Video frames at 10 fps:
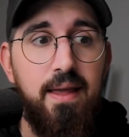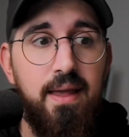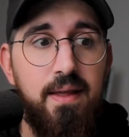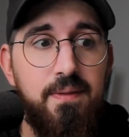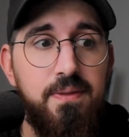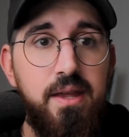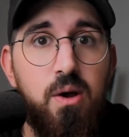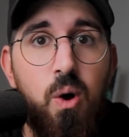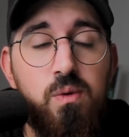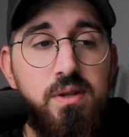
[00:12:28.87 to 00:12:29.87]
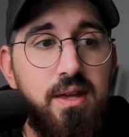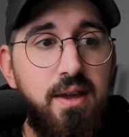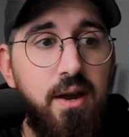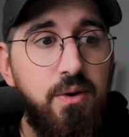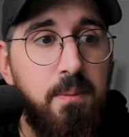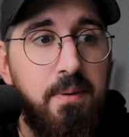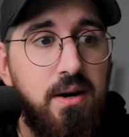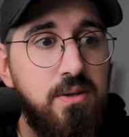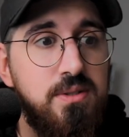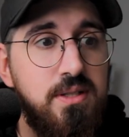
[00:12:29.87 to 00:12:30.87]
and they only care
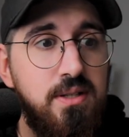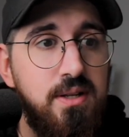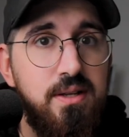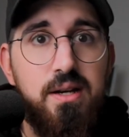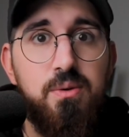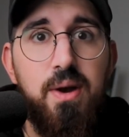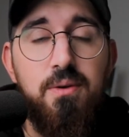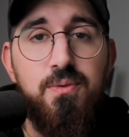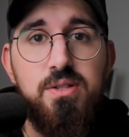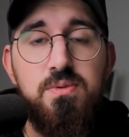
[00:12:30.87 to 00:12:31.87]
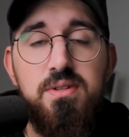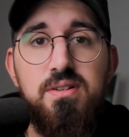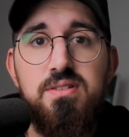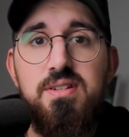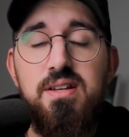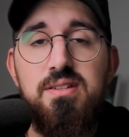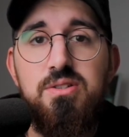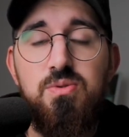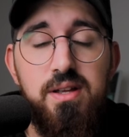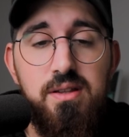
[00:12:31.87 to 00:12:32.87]
about the graphics when they're seeing the
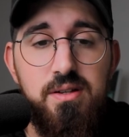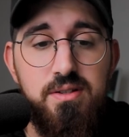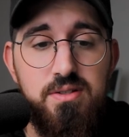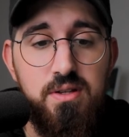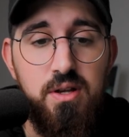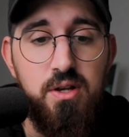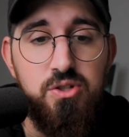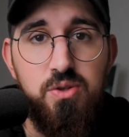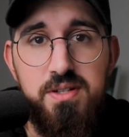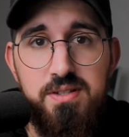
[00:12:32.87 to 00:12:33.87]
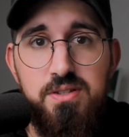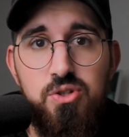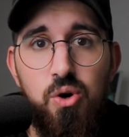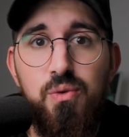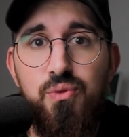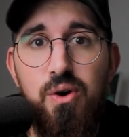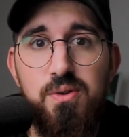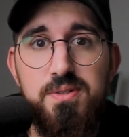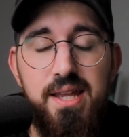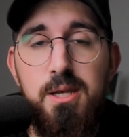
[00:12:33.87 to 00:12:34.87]
trailers. So this is your
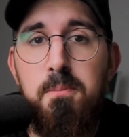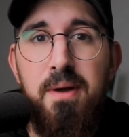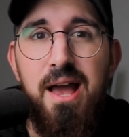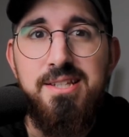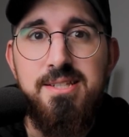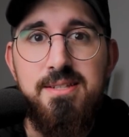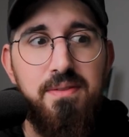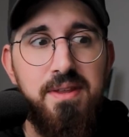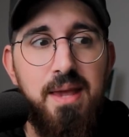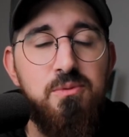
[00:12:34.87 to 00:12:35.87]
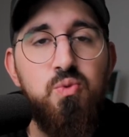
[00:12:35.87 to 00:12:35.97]
fault. In the past, the games